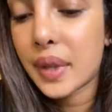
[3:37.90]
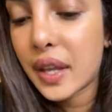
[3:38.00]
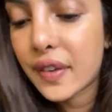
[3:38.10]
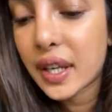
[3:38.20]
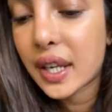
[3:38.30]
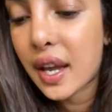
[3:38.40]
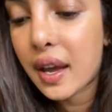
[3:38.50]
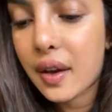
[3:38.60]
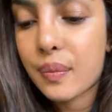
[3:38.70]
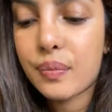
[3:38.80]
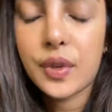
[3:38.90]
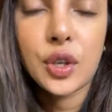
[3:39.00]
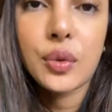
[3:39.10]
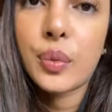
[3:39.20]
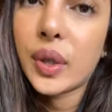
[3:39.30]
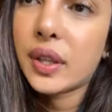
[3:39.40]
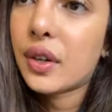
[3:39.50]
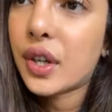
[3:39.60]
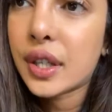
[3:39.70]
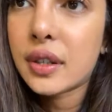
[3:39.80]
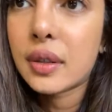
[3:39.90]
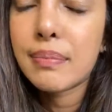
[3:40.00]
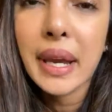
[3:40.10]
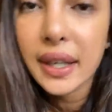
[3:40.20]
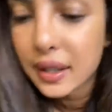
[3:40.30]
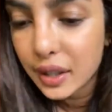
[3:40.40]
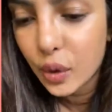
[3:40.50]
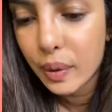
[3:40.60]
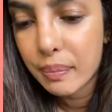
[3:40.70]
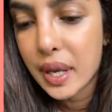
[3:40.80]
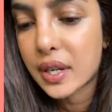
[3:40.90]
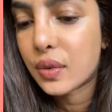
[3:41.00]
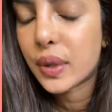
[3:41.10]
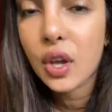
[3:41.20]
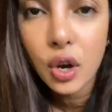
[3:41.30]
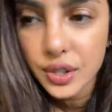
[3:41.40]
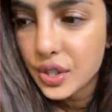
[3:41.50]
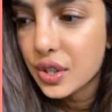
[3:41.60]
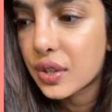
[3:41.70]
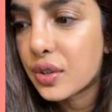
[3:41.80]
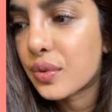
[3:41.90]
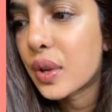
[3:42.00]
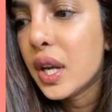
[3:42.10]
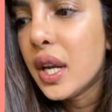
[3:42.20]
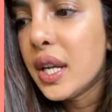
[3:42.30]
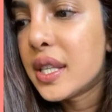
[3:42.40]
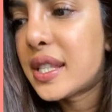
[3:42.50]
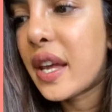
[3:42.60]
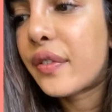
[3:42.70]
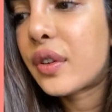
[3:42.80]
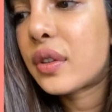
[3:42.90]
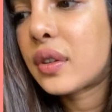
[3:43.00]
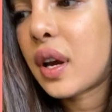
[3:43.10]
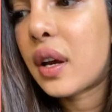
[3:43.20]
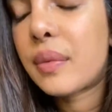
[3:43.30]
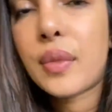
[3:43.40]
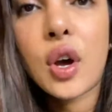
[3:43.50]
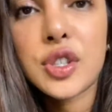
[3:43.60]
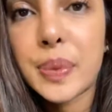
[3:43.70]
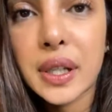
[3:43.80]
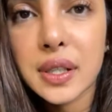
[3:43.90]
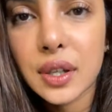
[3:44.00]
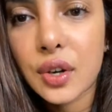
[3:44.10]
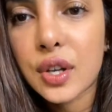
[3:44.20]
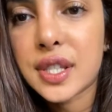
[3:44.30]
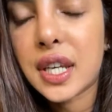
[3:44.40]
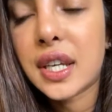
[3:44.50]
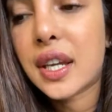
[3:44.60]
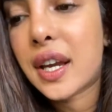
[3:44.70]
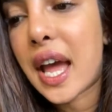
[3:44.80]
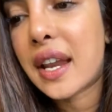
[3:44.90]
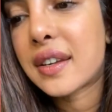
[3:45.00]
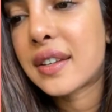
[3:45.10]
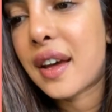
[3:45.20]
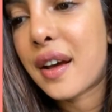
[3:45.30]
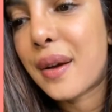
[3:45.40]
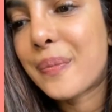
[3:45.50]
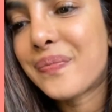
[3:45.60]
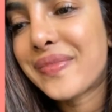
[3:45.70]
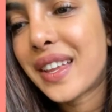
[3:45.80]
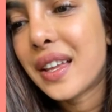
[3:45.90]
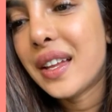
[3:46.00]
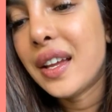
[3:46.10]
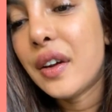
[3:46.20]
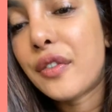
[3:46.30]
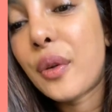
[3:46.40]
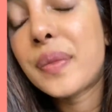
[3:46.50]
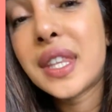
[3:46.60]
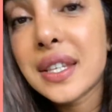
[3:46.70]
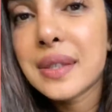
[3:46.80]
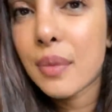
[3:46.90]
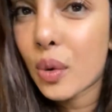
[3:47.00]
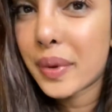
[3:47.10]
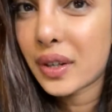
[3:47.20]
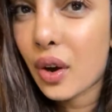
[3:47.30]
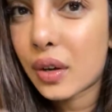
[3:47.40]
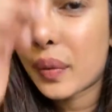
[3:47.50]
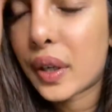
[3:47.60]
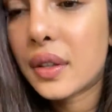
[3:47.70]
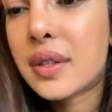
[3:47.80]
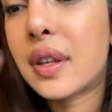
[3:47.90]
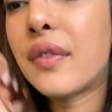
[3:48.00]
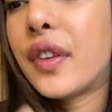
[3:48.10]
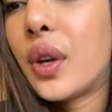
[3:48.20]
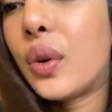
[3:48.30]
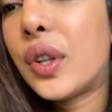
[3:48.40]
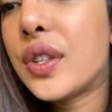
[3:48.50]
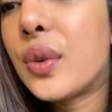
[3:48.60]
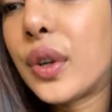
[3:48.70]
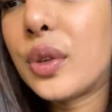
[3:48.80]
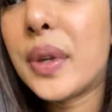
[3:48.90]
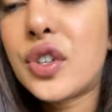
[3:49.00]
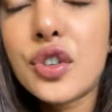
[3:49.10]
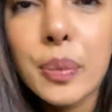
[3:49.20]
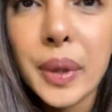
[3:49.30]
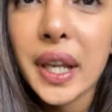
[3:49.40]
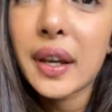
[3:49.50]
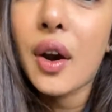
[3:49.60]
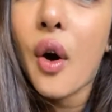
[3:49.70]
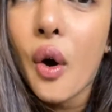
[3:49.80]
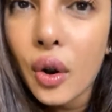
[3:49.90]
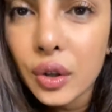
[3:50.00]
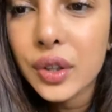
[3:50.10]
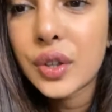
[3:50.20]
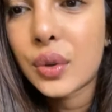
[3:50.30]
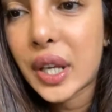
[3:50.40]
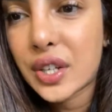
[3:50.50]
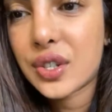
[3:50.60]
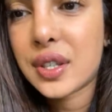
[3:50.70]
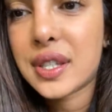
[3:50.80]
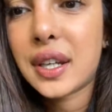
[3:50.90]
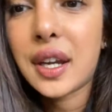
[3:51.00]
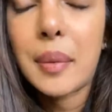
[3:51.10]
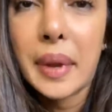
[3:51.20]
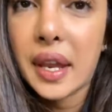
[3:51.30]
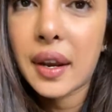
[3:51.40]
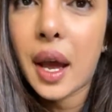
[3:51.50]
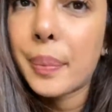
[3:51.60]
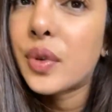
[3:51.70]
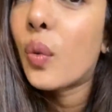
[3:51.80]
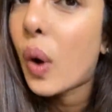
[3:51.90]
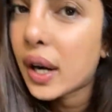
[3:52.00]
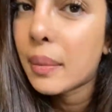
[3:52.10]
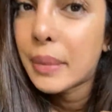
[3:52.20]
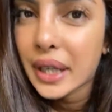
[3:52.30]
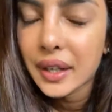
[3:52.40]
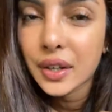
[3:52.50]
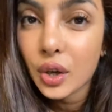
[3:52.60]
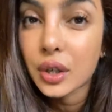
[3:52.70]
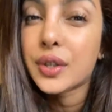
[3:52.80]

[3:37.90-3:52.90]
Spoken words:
Give India, you know, with critical medical equipment, with oxygen to several hospitals across India. And from this moment onwards, Vinod is going to be tripling all the donations that come in up to $1 million,